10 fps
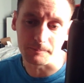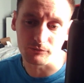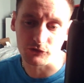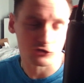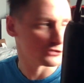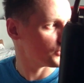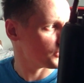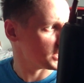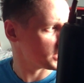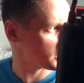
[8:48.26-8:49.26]
this sort of
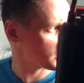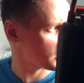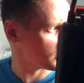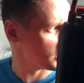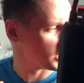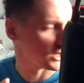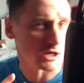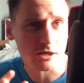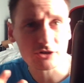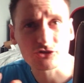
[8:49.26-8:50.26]
like
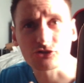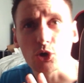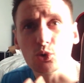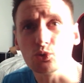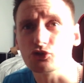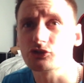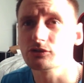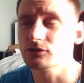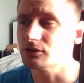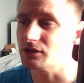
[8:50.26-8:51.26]
shows
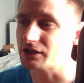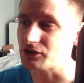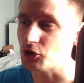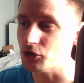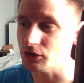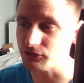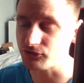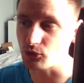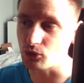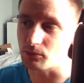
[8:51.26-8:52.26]
like an early
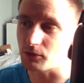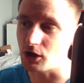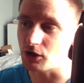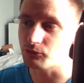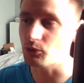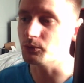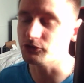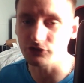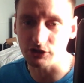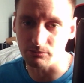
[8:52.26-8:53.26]
form of what we
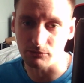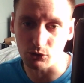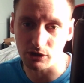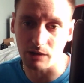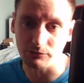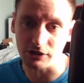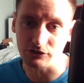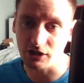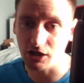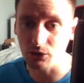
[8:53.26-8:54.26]
see in mocap
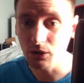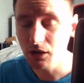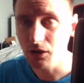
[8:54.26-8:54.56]
days now,